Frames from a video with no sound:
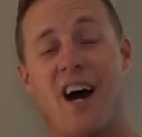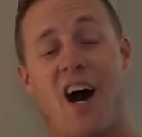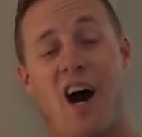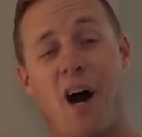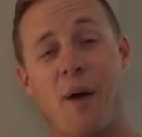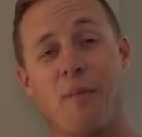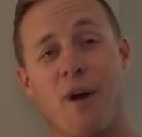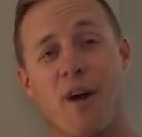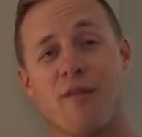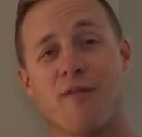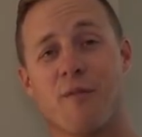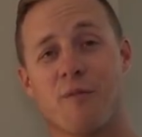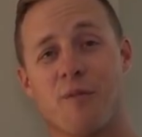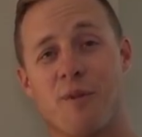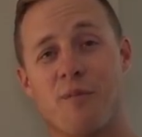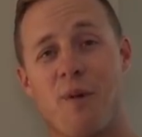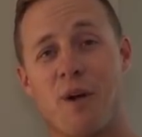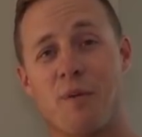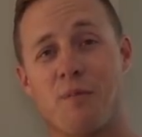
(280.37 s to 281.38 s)
I'm Mark from
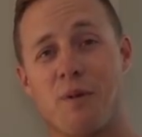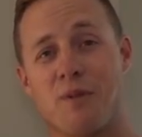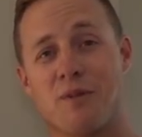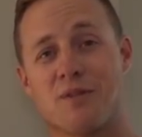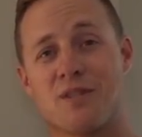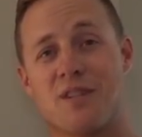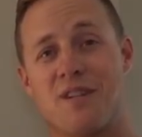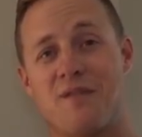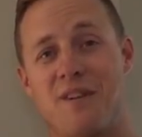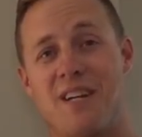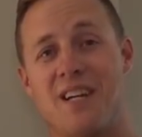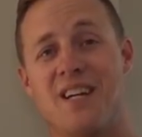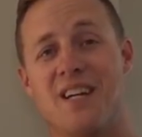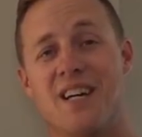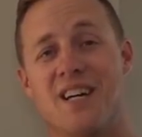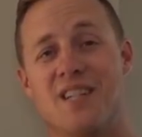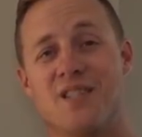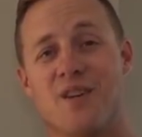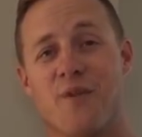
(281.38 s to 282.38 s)
Greenmark Builders TV.
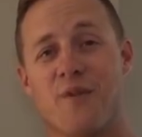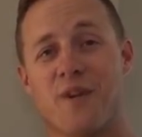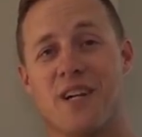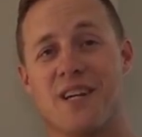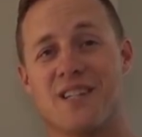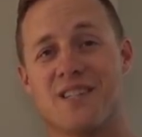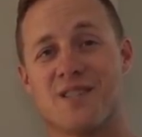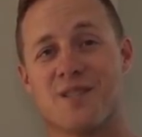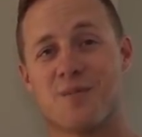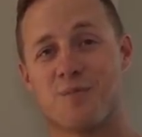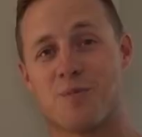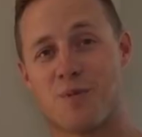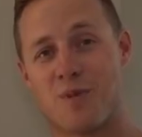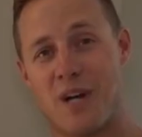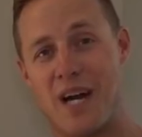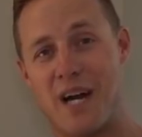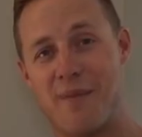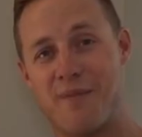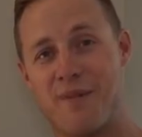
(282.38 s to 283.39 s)
Don't forget to
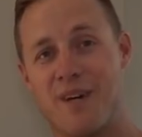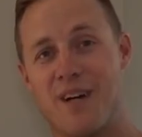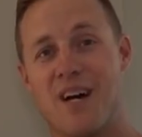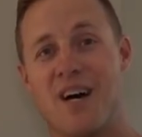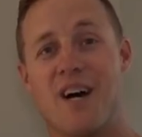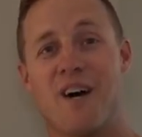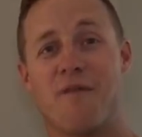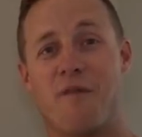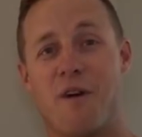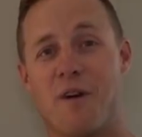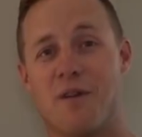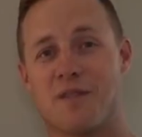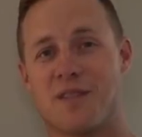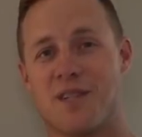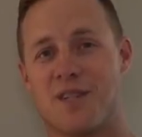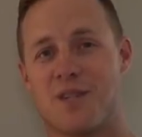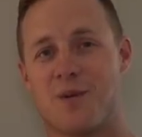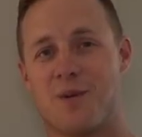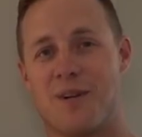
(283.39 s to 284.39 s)
subscribe, follow us
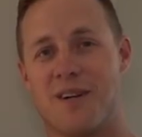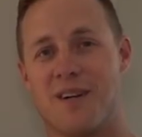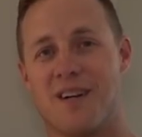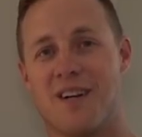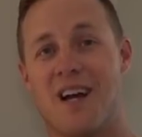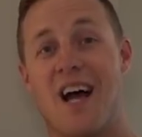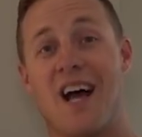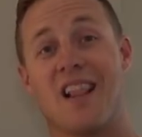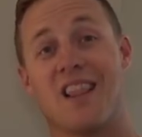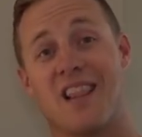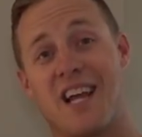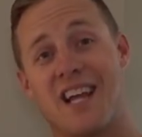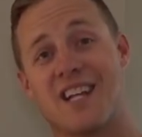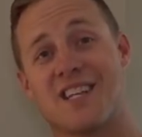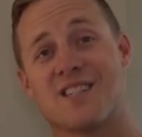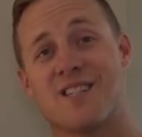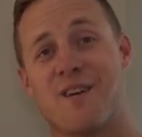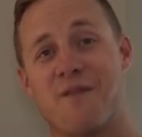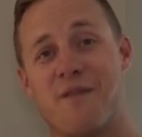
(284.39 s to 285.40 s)
on Twitter, like
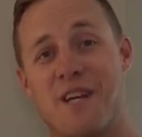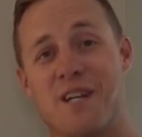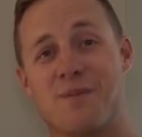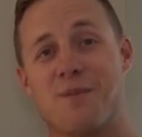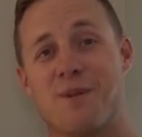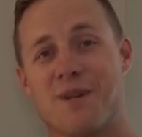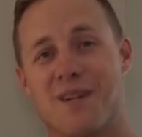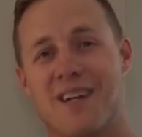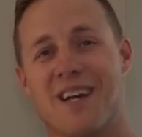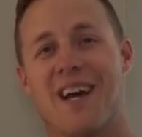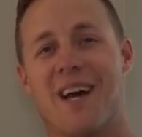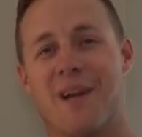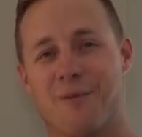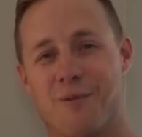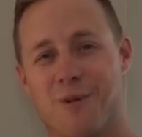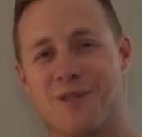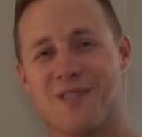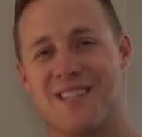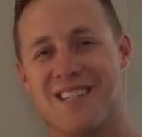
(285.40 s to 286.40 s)
us on Facebook, and
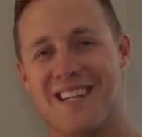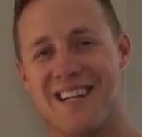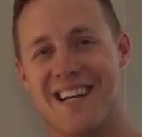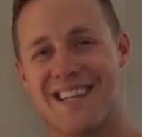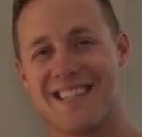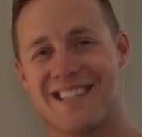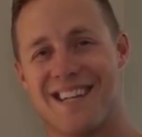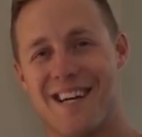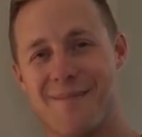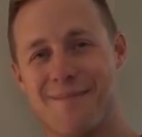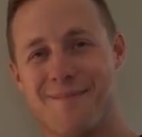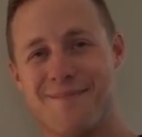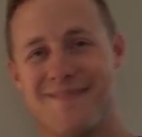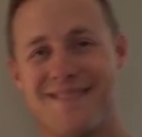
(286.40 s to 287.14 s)
we'll see you next time.